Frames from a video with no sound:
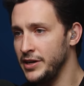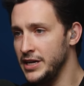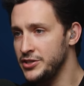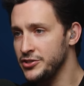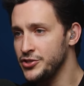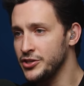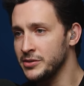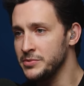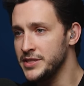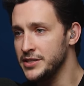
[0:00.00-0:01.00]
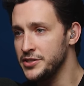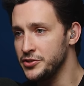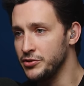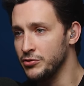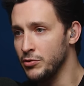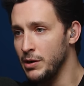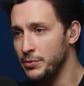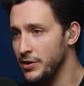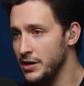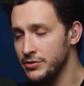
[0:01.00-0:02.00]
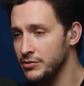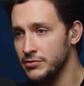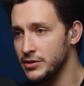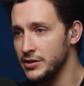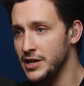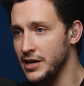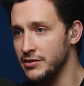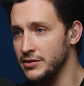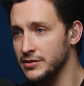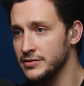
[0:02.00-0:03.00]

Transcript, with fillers: financial circumstances you grew up around, or not at all?